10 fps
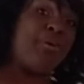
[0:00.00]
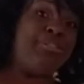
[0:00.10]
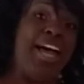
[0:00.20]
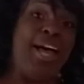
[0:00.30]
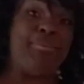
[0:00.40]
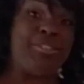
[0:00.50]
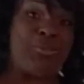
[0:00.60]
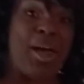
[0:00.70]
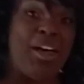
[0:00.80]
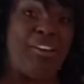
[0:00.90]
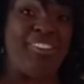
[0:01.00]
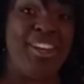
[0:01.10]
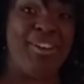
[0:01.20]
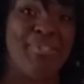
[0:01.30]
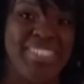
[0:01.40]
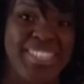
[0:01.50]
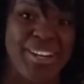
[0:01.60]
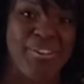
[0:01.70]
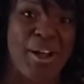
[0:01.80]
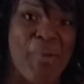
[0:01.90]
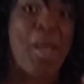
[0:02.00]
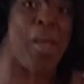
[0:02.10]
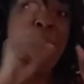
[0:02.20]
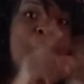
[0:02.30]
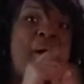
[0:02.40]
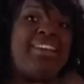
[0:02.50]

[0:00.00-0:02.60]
times 12 equals 0. 1